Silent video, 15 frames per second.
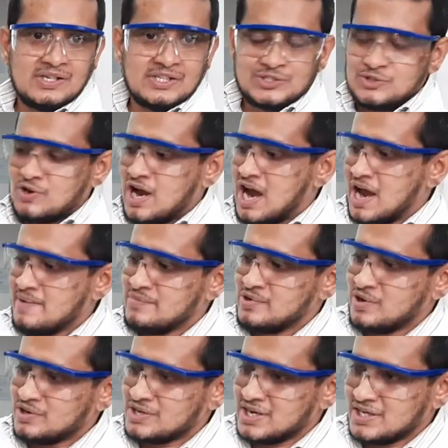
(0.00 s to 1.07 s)
So I'm
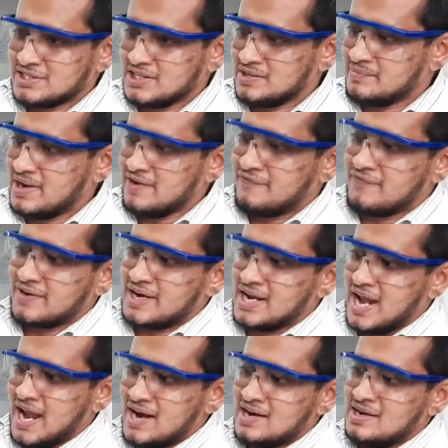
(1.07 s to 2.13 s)
not touching my free
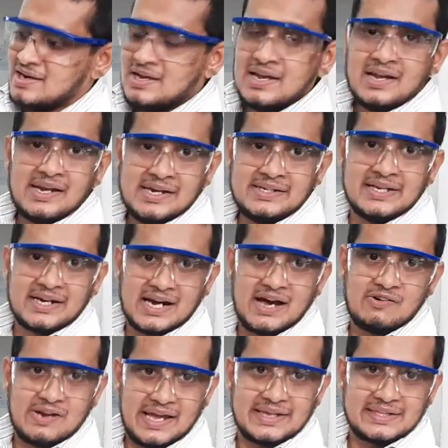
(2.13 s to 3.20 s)
hand in the
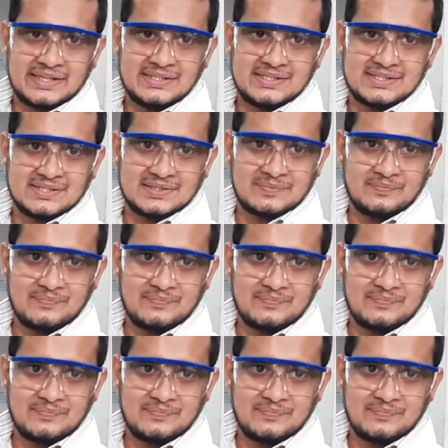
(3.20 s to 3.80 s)
glove like this.